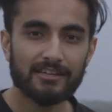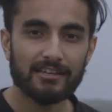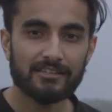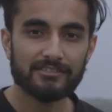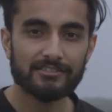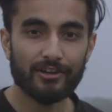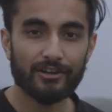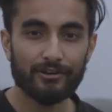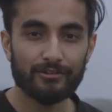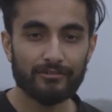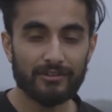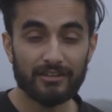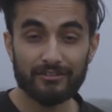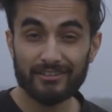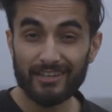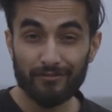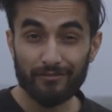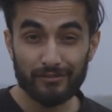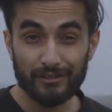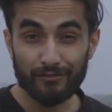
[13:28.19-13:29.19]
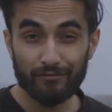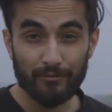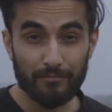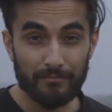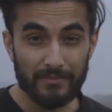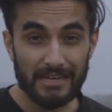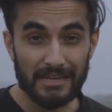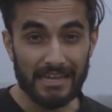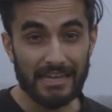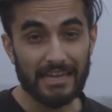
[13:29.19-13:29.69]
So it definitely, from
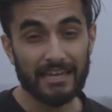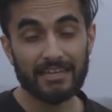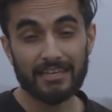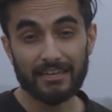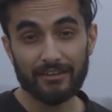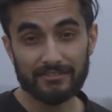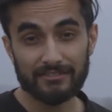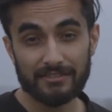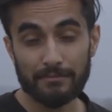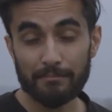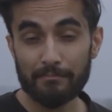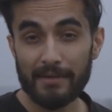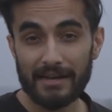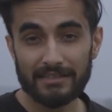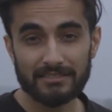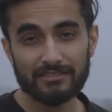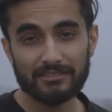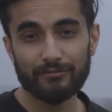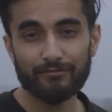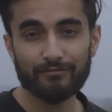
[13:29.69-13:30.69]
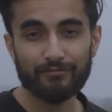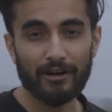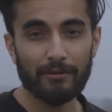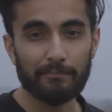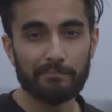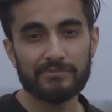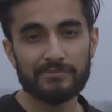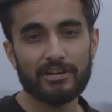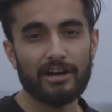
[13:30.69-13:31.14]
me, it gets a massive thumbs